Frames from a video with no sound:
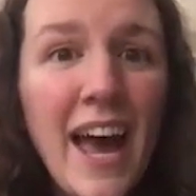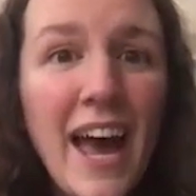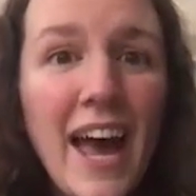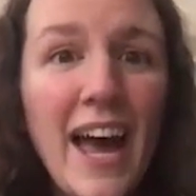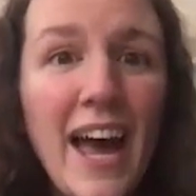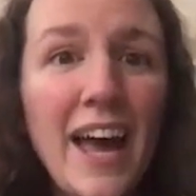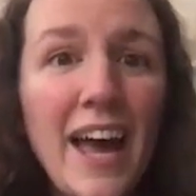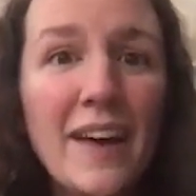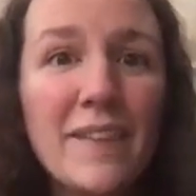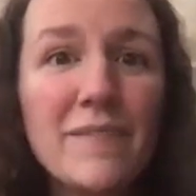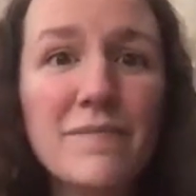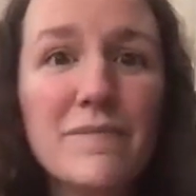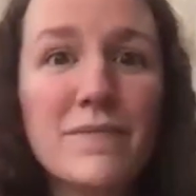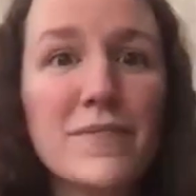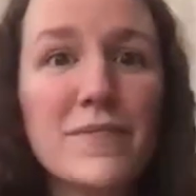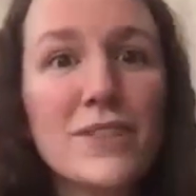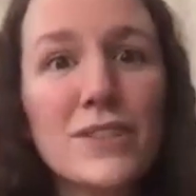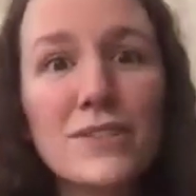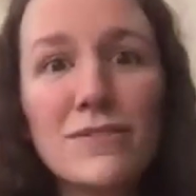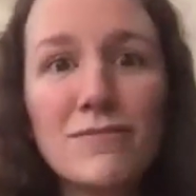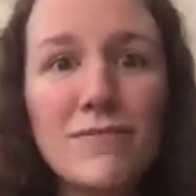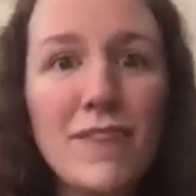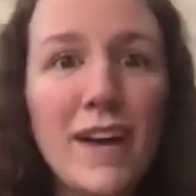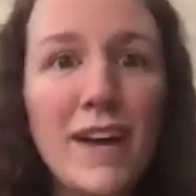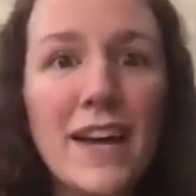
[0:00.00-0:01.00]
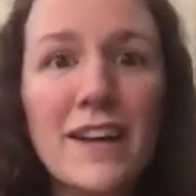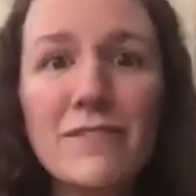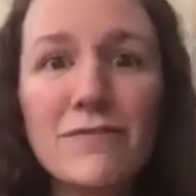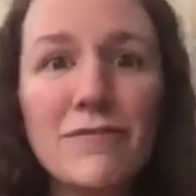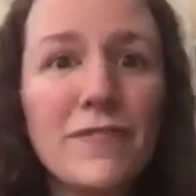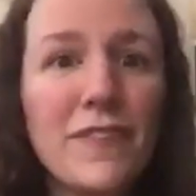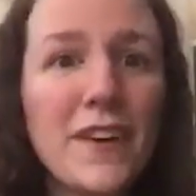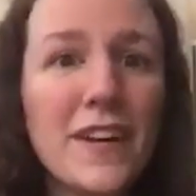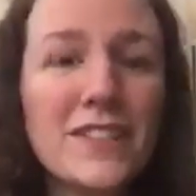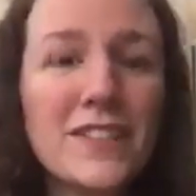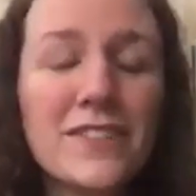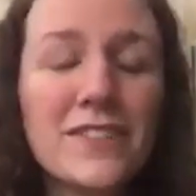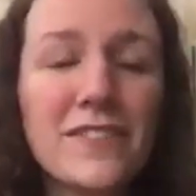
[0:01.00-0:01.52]
a
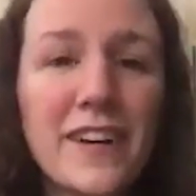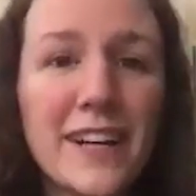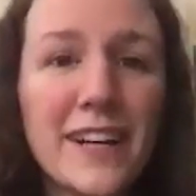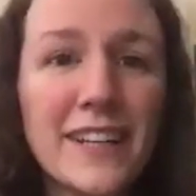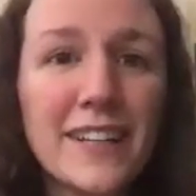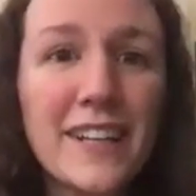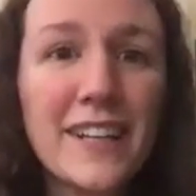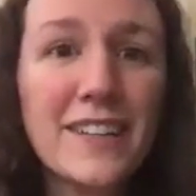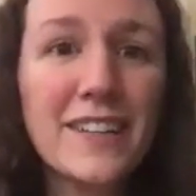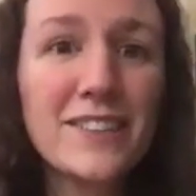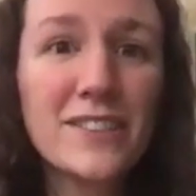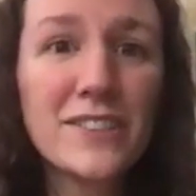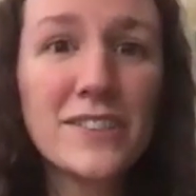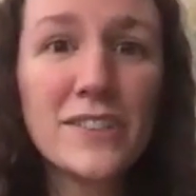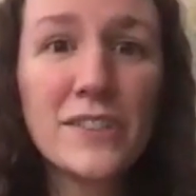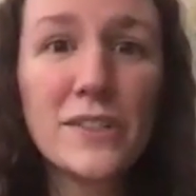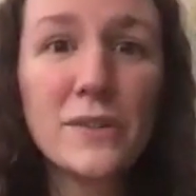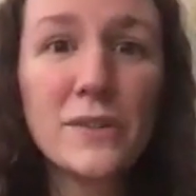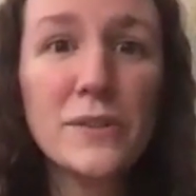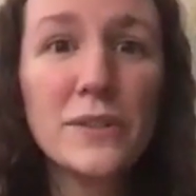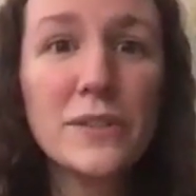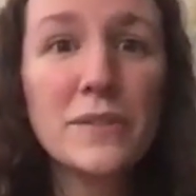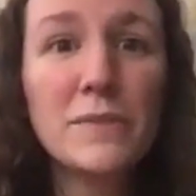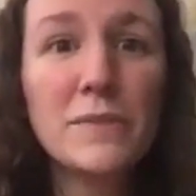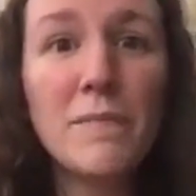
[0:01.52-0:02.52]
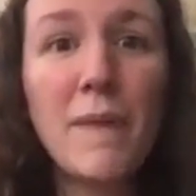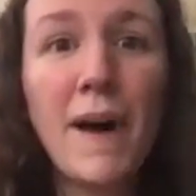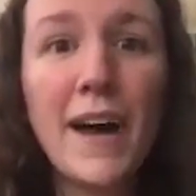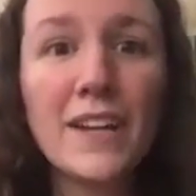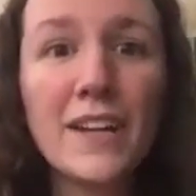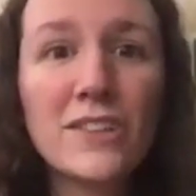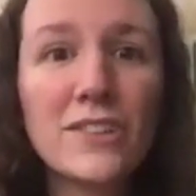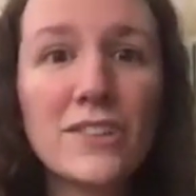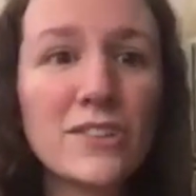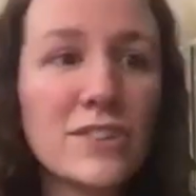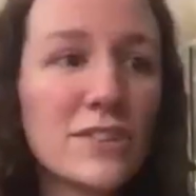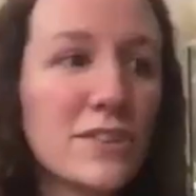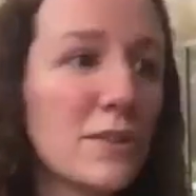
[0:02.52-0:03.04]
facial recognition tool to
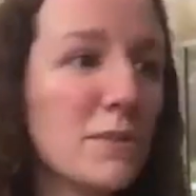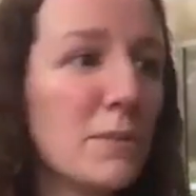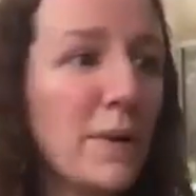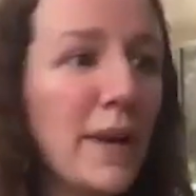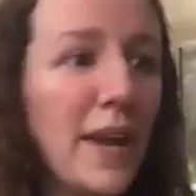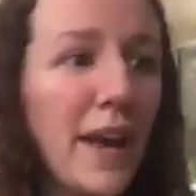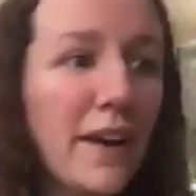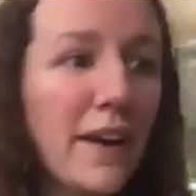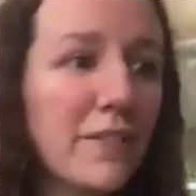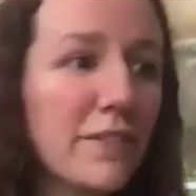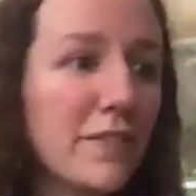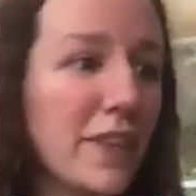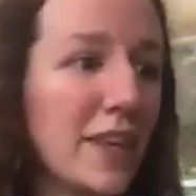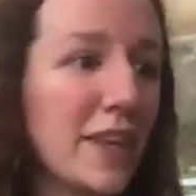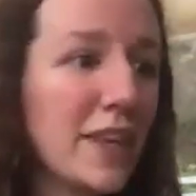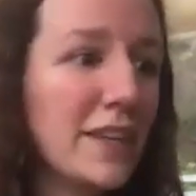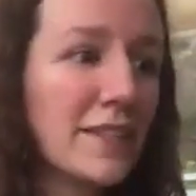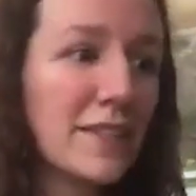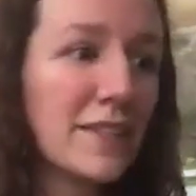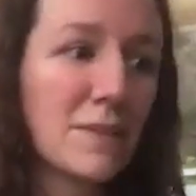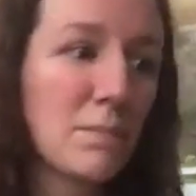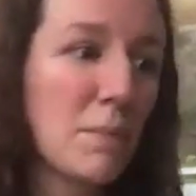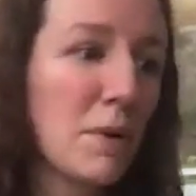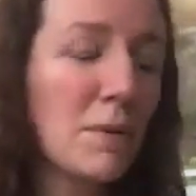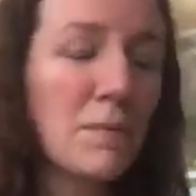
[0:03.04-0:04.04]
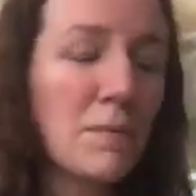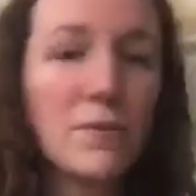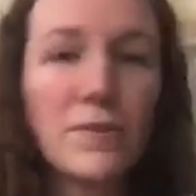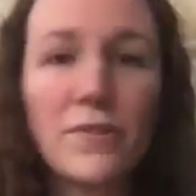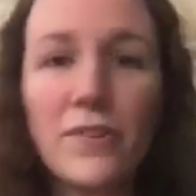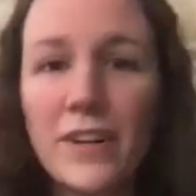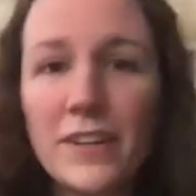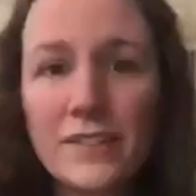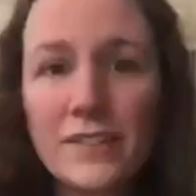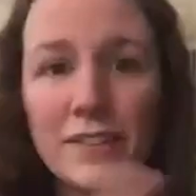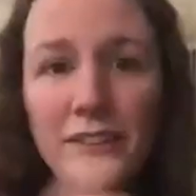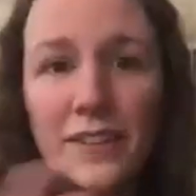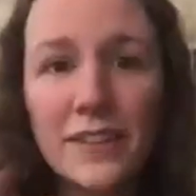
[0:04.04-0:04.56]
match, do we have this
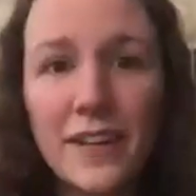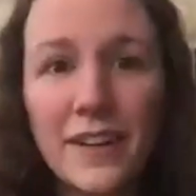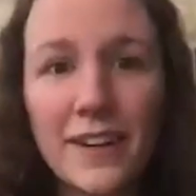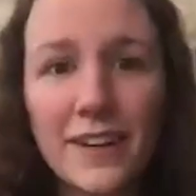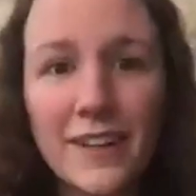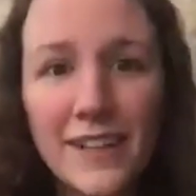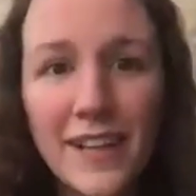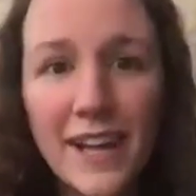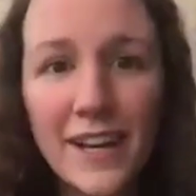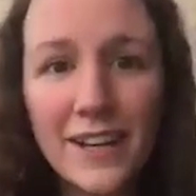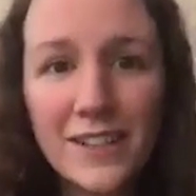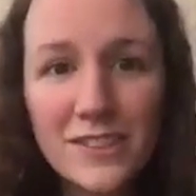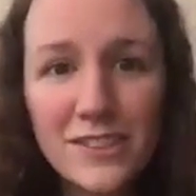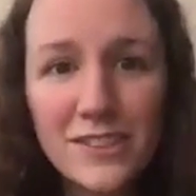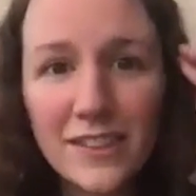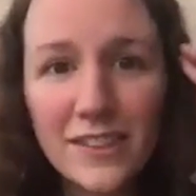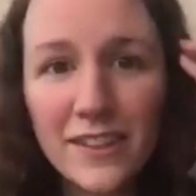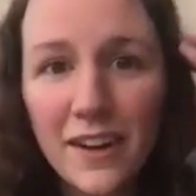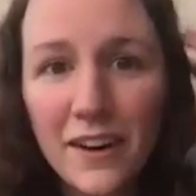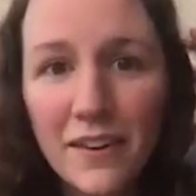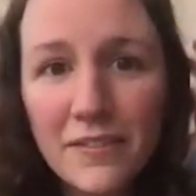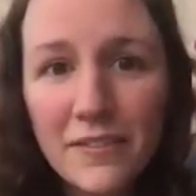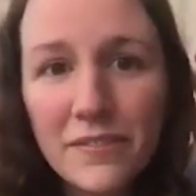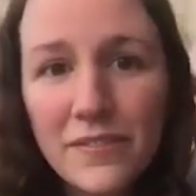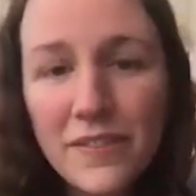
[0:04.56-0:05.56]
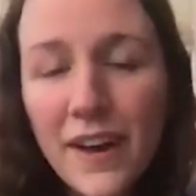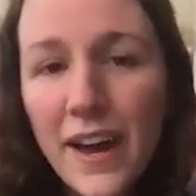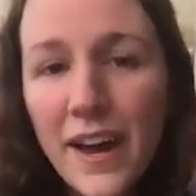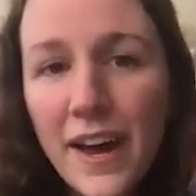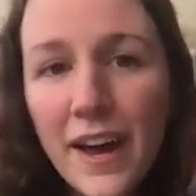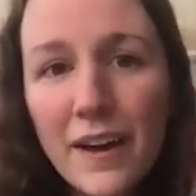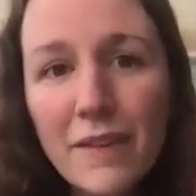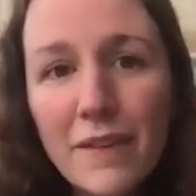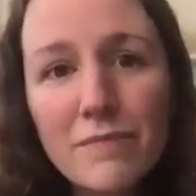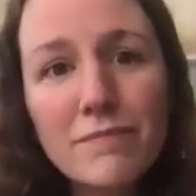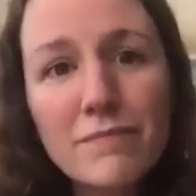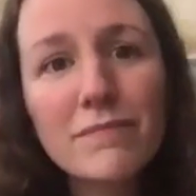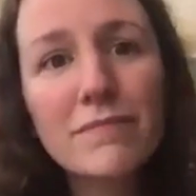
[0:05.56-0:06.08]
perpetrator in our collection of
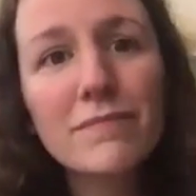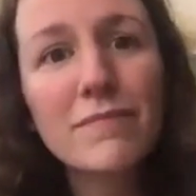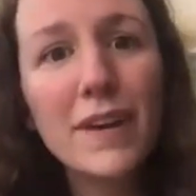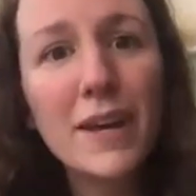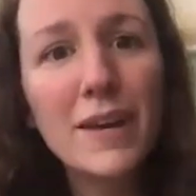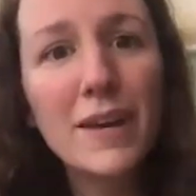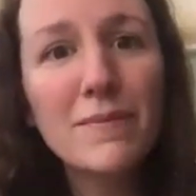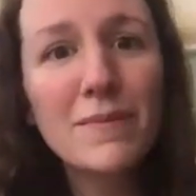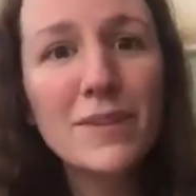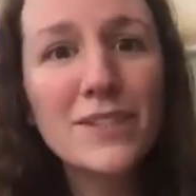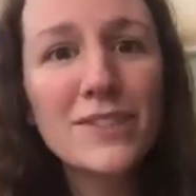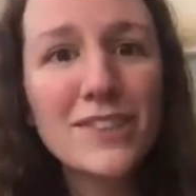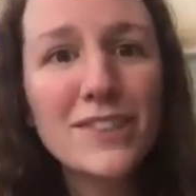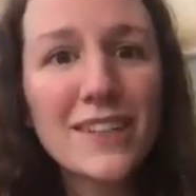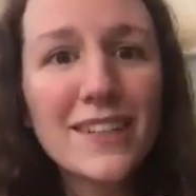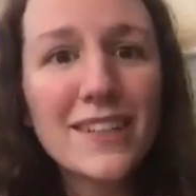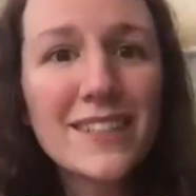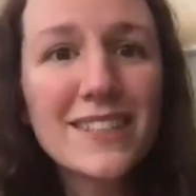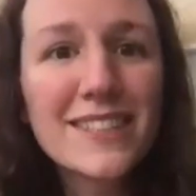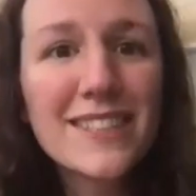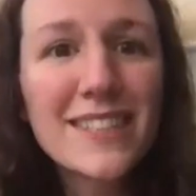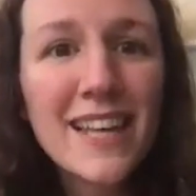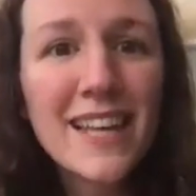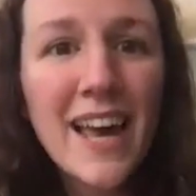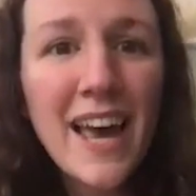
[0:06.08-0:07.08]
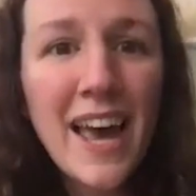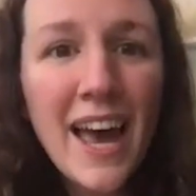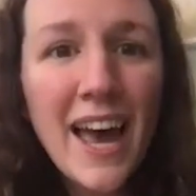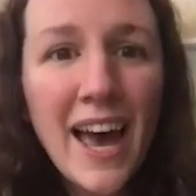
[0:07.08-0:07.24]
images?